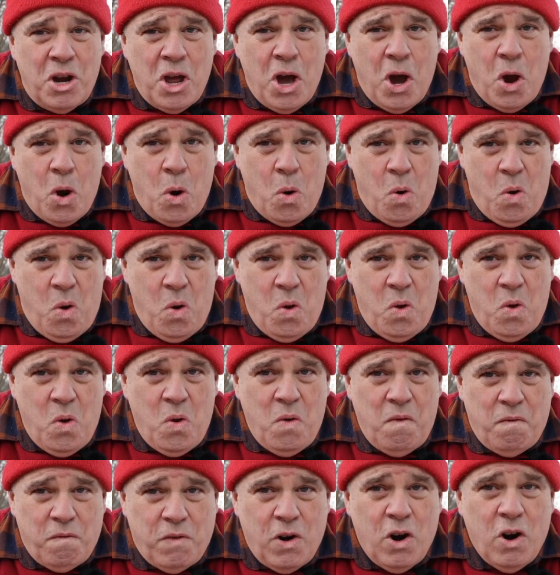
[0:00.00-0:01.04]
no.
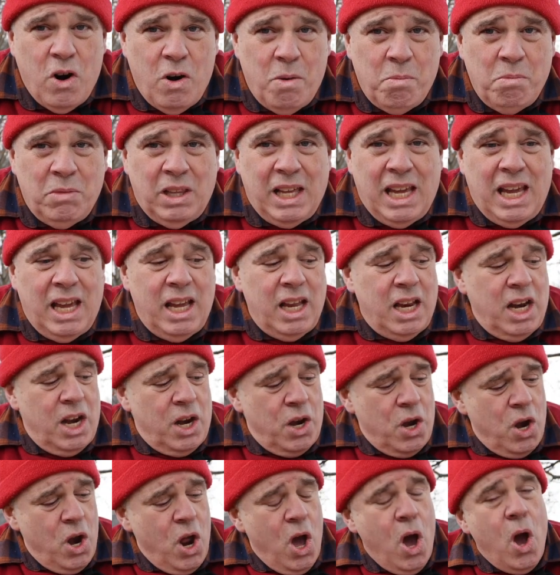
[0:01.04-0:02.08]
Firmly
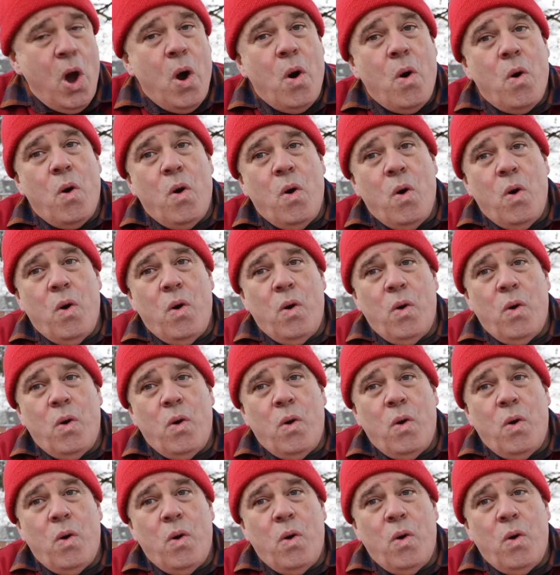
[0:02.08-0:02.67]
no.